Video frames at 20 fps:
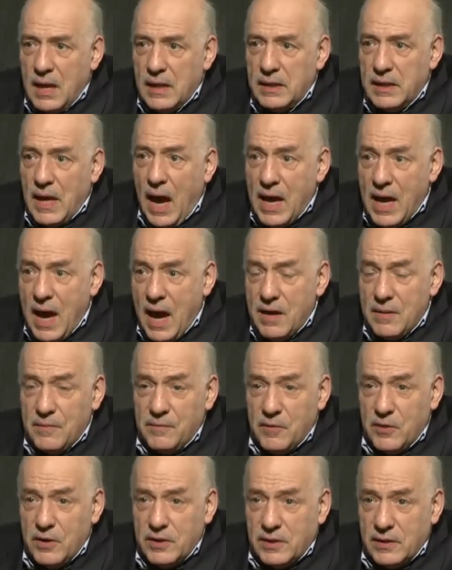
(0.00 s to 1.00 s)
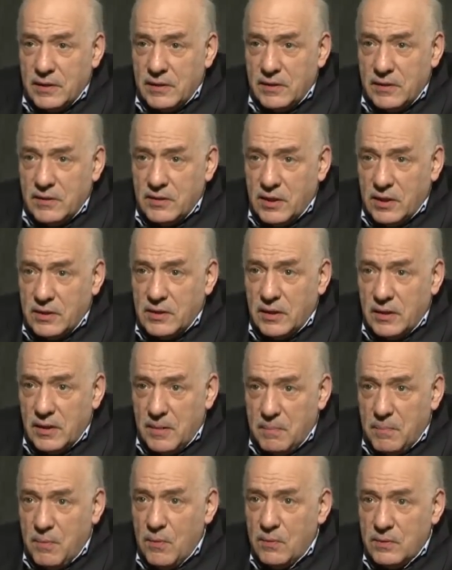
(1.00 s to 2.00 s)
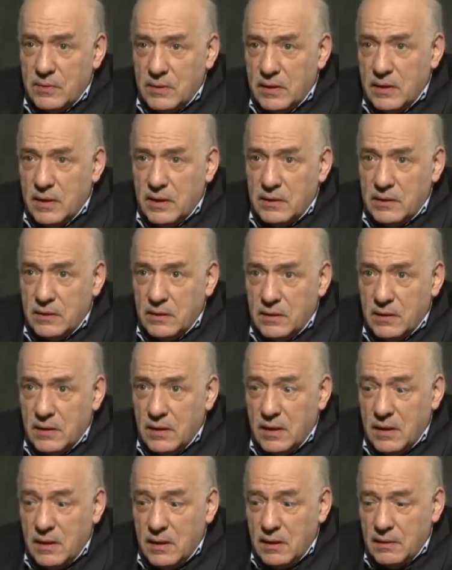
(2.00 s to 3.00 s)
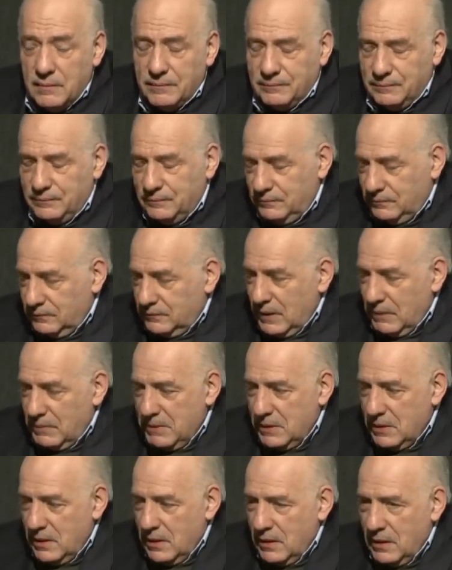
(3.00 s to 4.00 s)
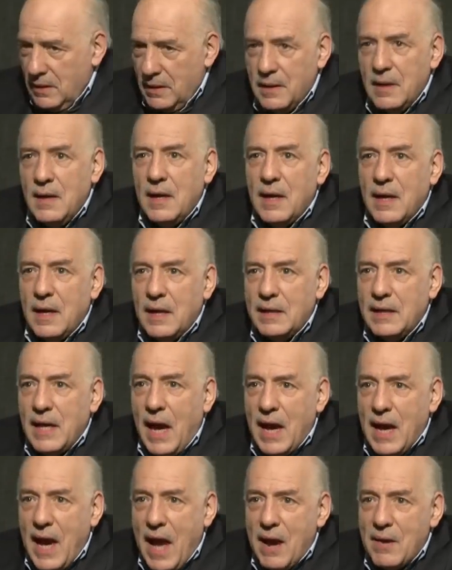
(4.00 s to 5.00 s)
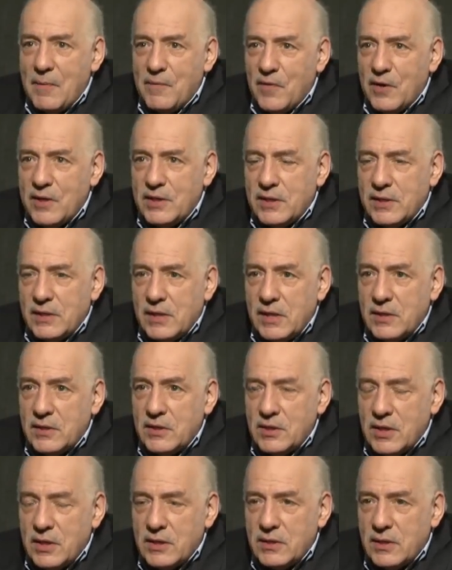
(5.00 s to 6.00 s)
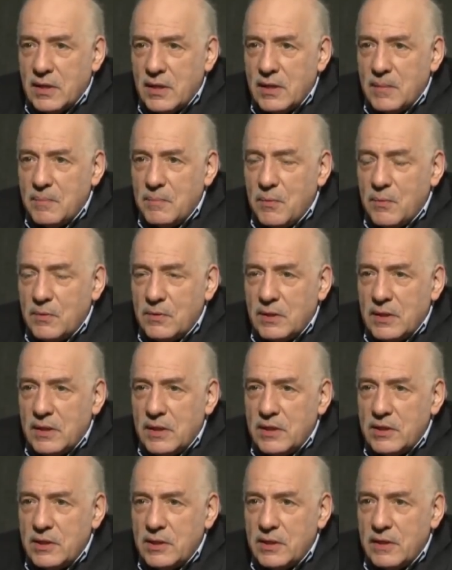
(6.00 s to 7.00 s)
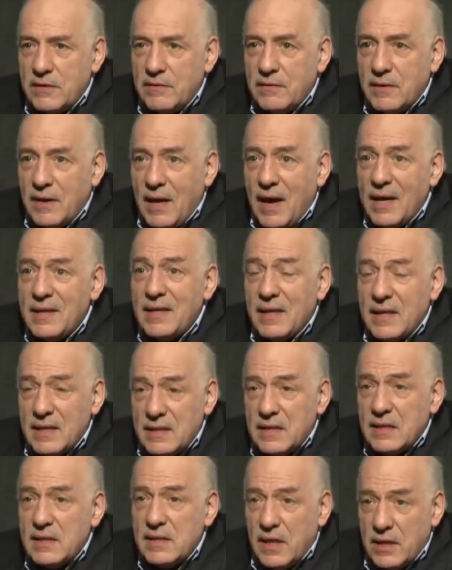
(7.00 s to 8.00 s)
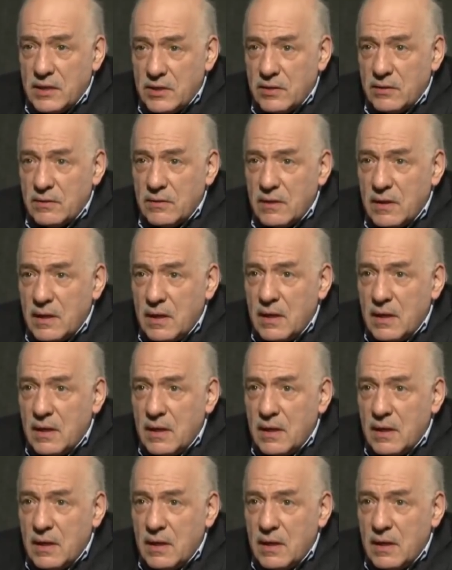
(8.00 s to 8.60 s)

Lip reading: Young Arab Voices isn't just an important issue. Let me start again. Young Arab Voices isn't just an important initiative. I think it's essential.